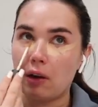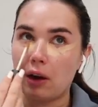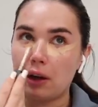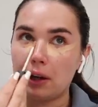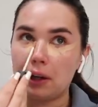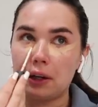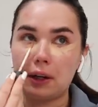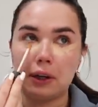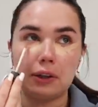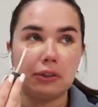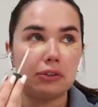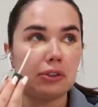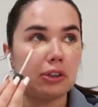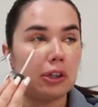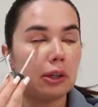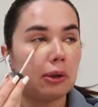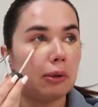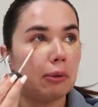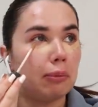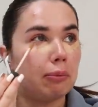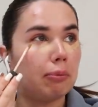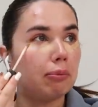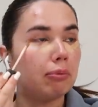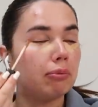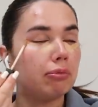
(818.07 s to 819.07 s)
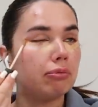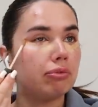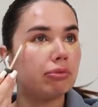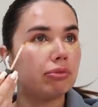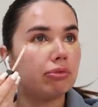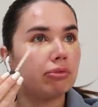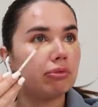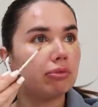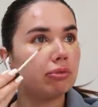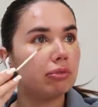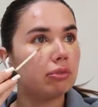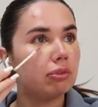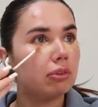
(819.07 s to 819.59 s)
I'd literally,
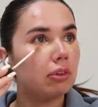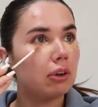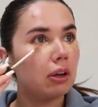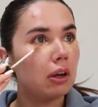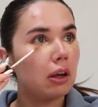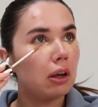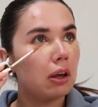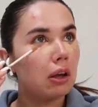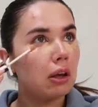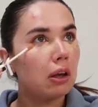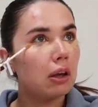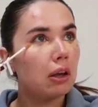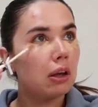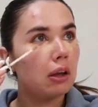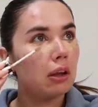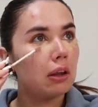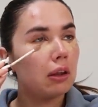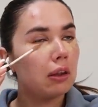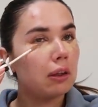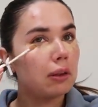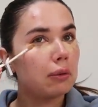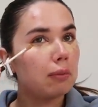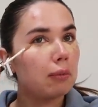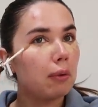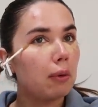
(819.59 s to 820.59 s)
it's